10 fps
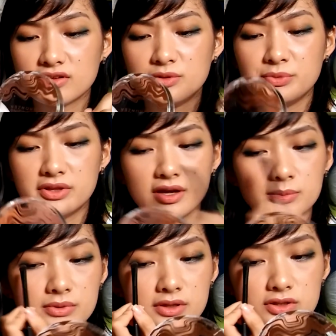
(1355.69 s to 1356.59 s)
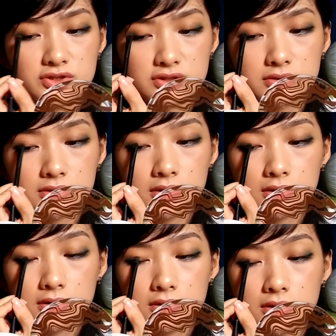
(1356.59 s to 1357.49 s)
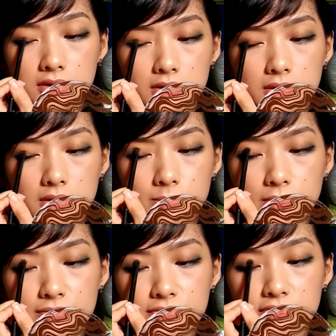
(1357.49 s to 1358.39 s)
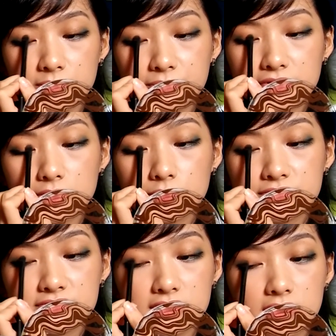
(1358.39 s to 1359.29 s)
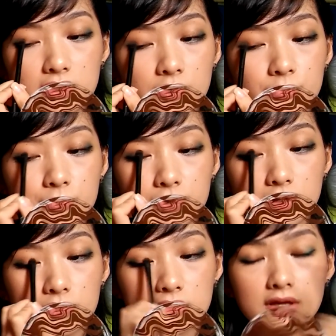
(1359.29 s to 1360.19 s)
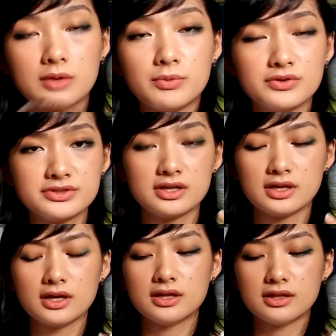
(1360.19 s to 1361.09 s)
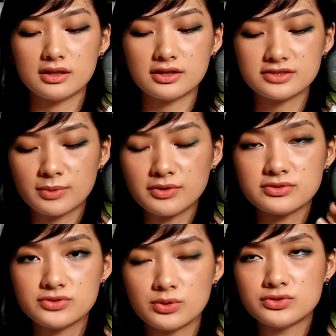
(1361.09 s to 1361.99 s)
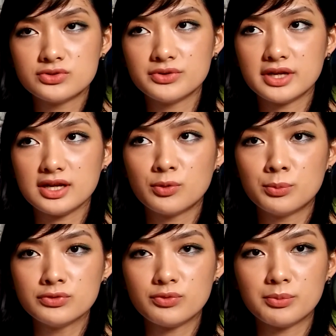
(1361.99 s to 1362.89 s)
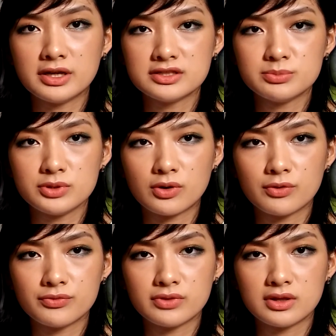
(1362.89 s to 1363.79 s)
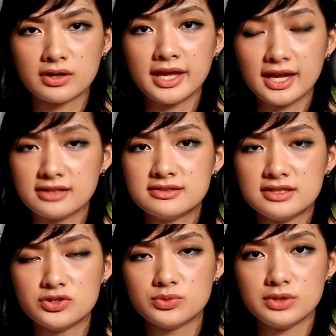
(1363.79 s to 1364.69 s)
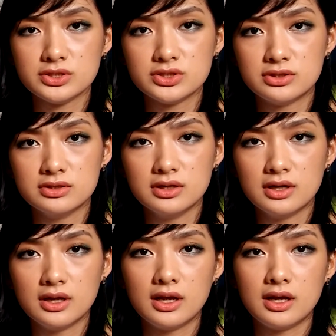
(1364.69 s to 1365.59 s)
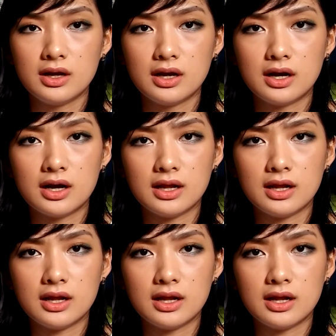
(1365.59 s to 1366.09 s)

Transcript: Good thing this is a limited edition bronzer because I don't see a lot of people using it, because the smell is so strong that it almost reminds me of the haze situation